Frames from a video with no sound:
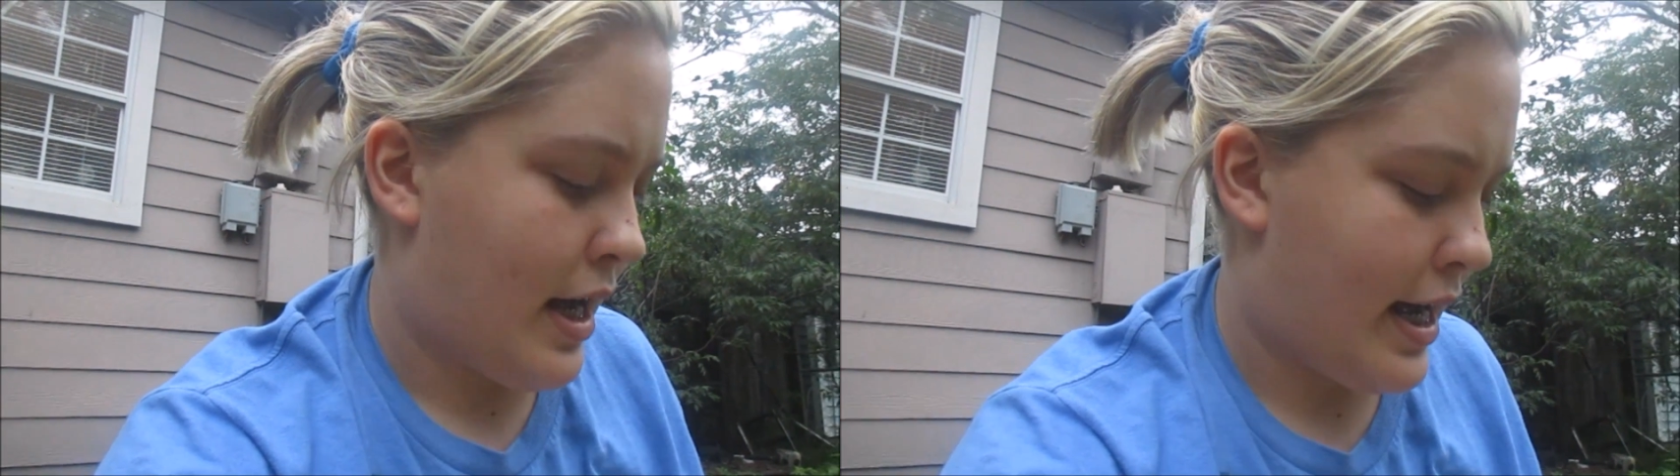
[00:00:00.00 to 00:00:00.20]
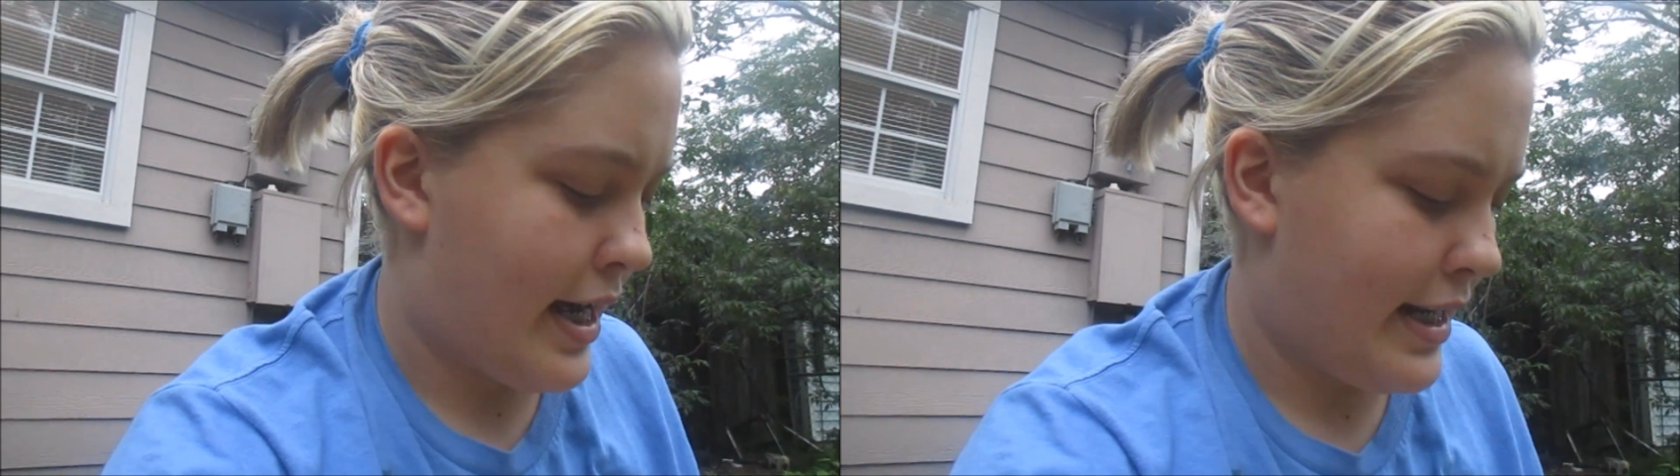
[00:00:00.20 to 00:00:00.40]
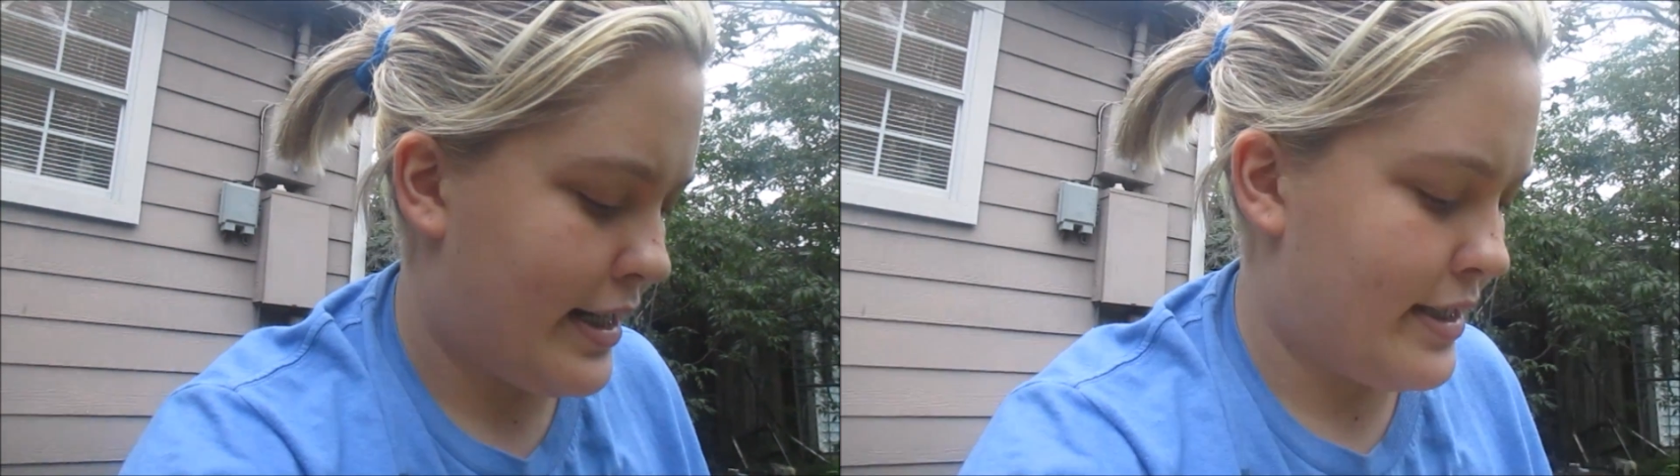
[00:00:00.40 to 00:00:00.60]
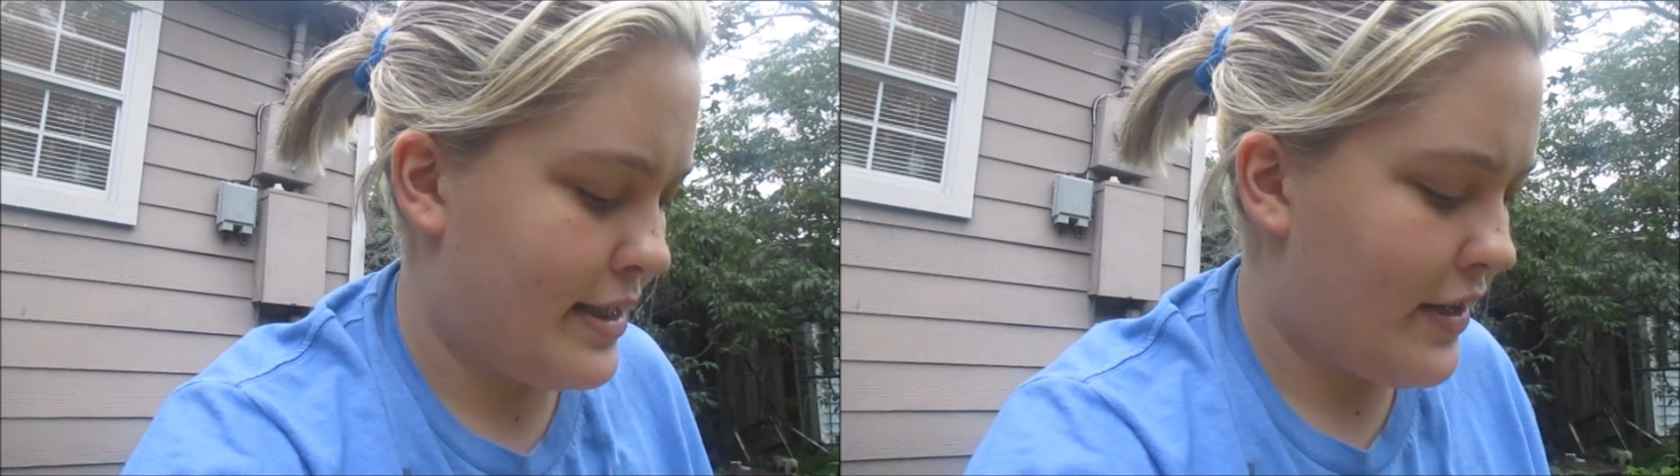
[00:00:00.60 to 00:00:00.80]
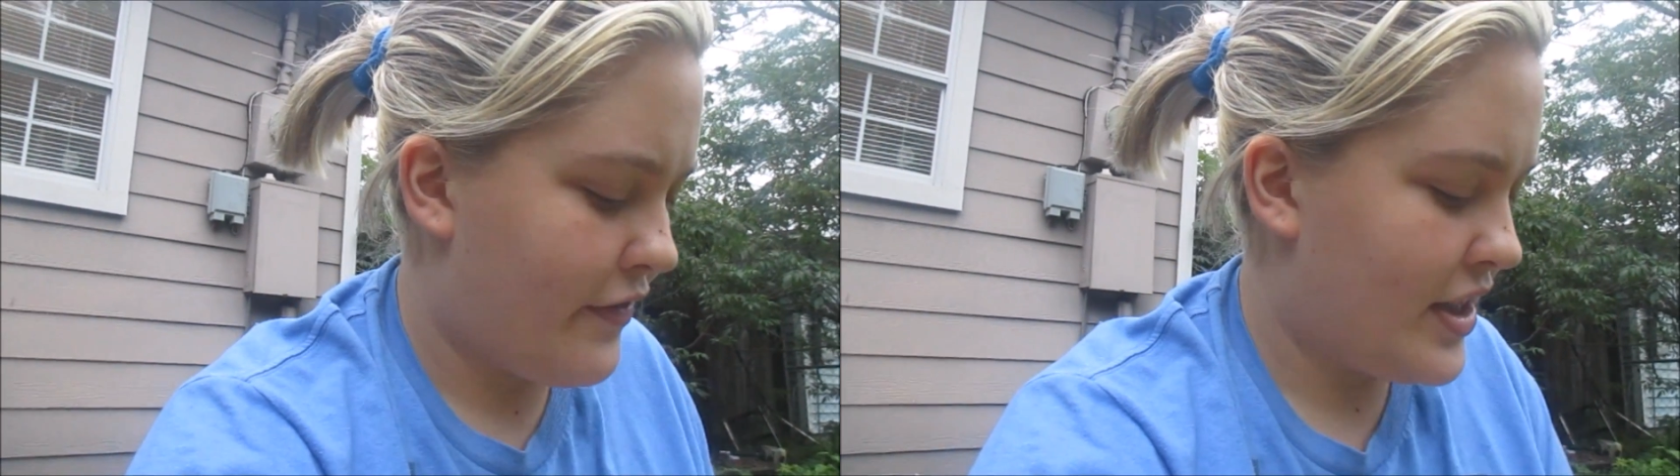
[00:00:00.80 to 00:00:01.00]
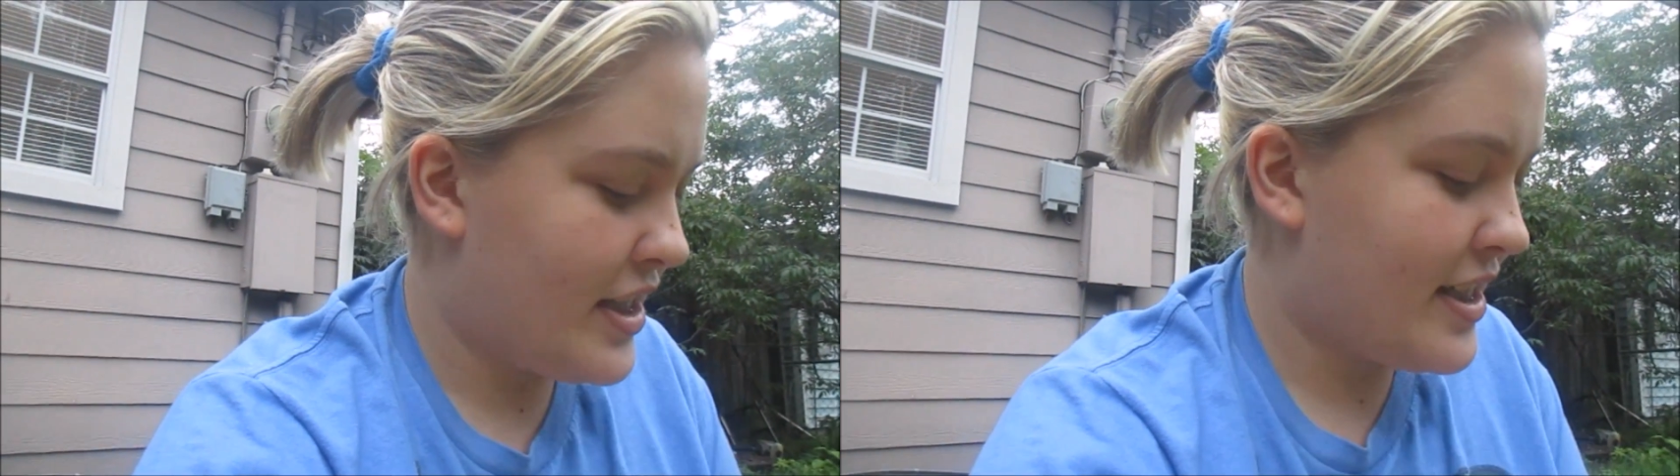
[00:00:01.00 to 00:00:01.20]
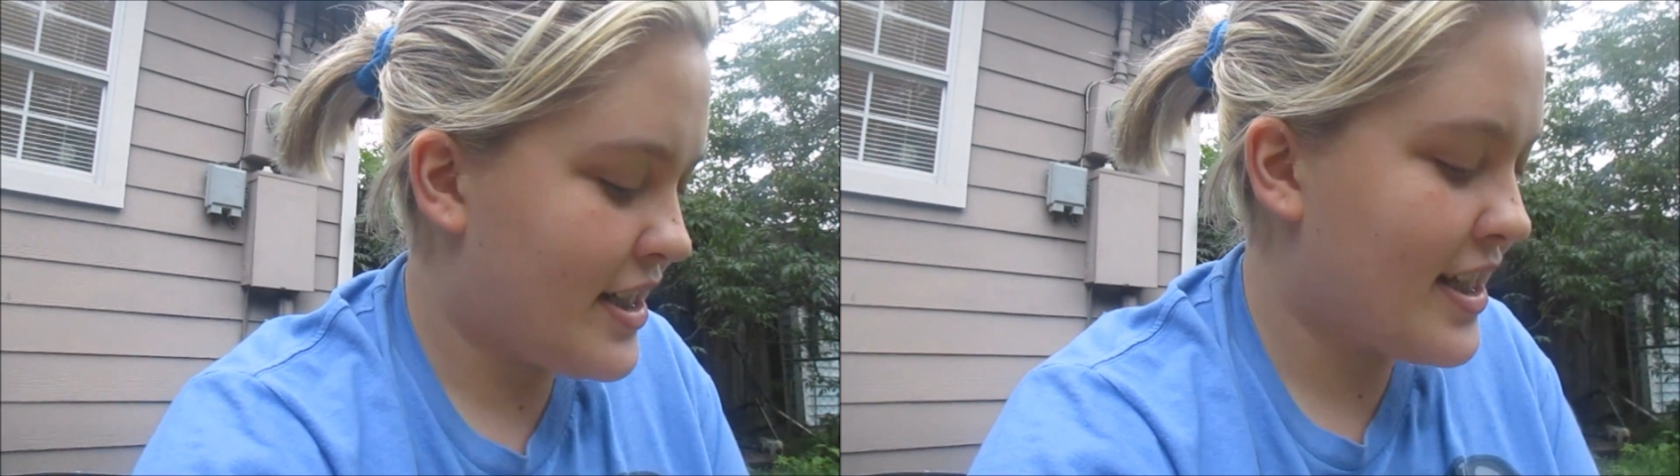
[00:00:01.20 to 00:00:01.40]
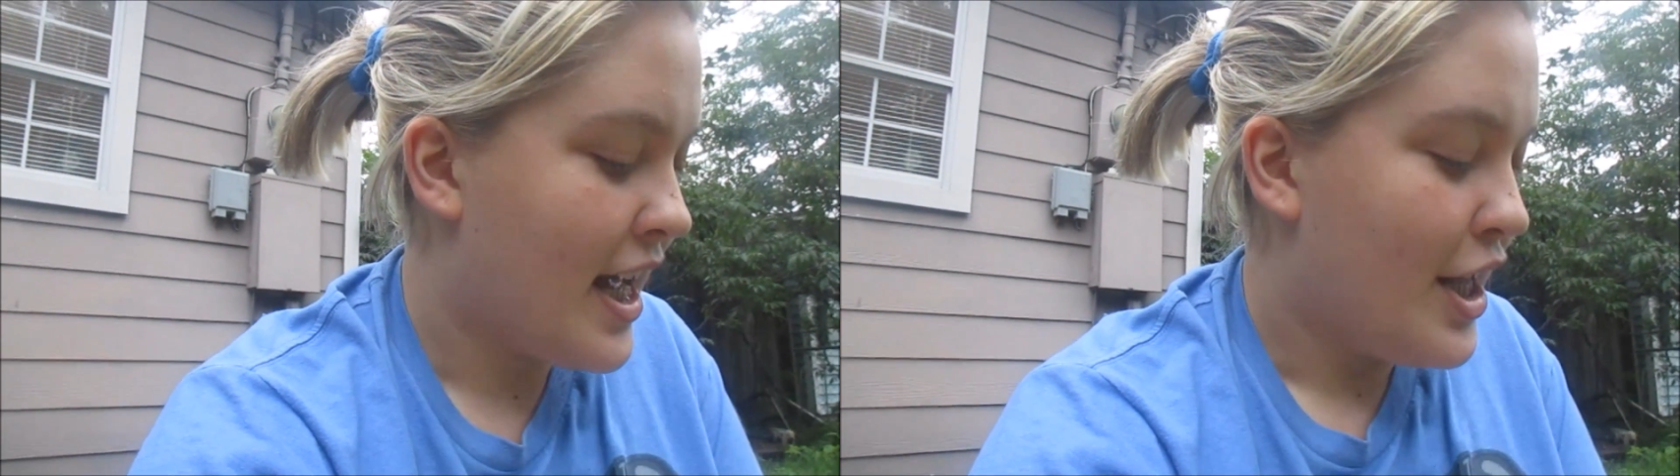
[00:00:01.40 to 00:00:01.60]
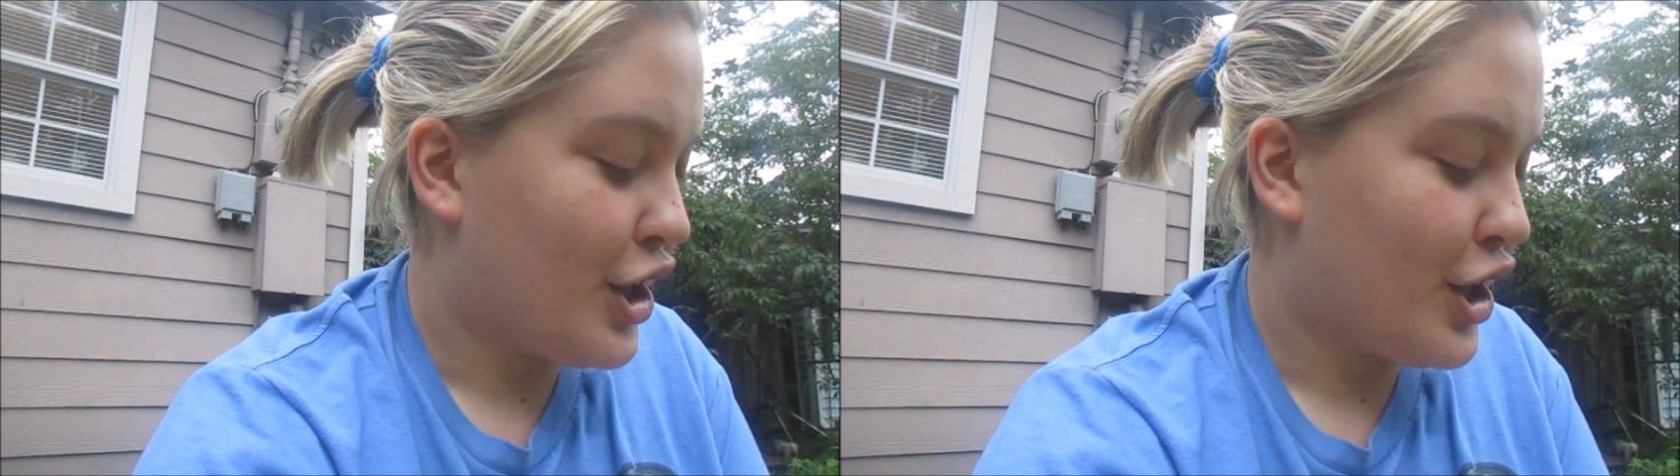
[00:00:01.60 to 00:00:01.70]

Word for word: High is 76.